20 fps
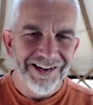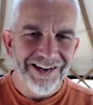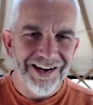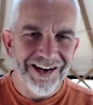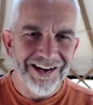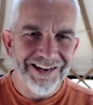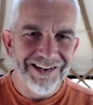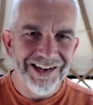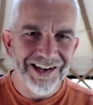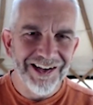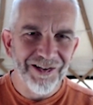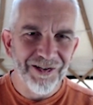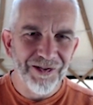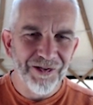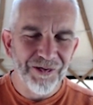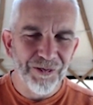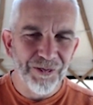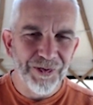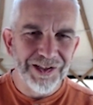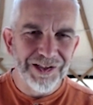and yet
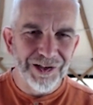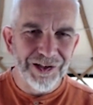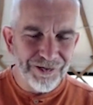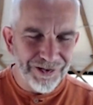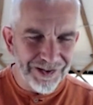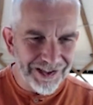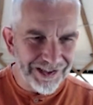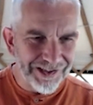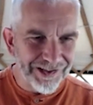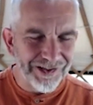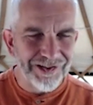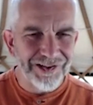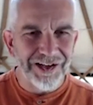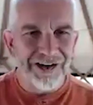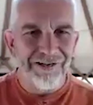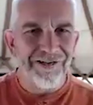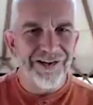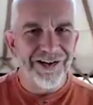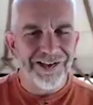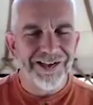we don't
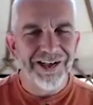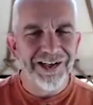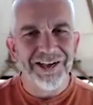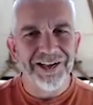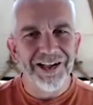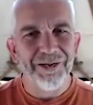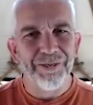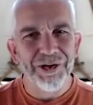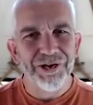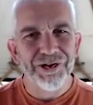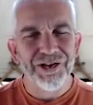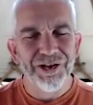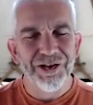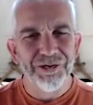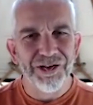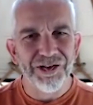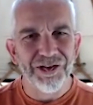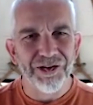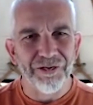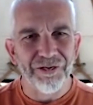necessarily take that much
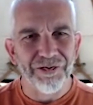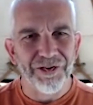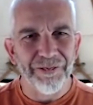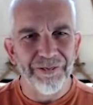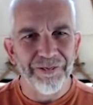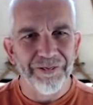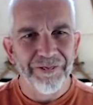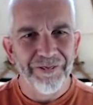notice of them.